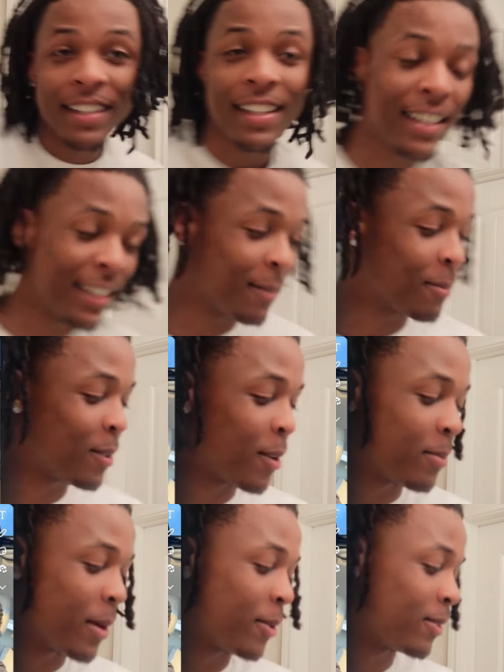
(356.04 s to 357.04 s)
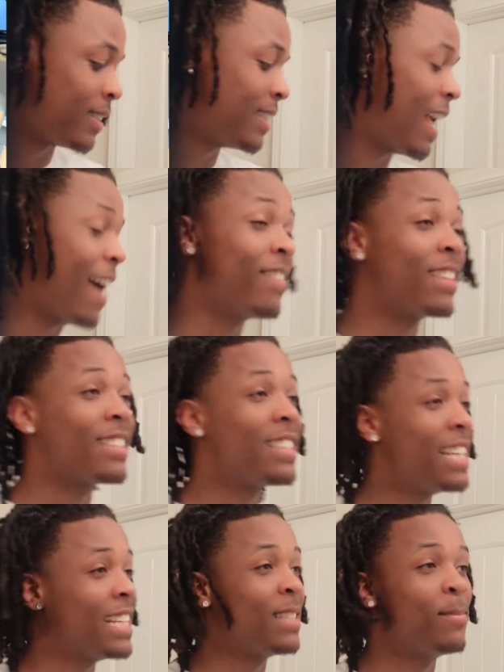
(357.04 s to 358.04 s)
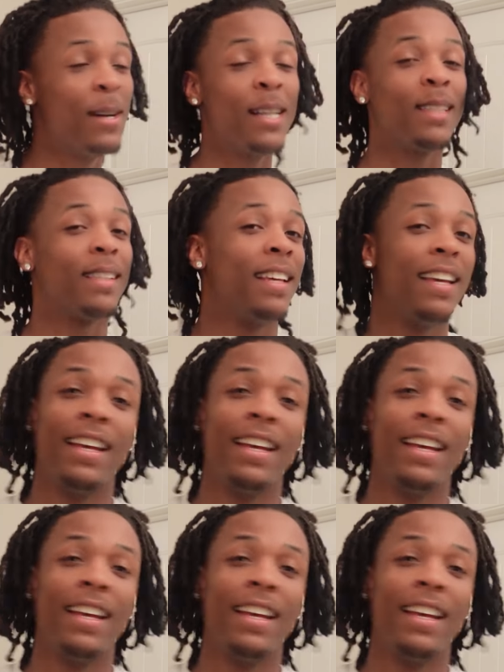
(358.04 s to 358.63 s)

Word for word: nigga. I'm talking about after six months.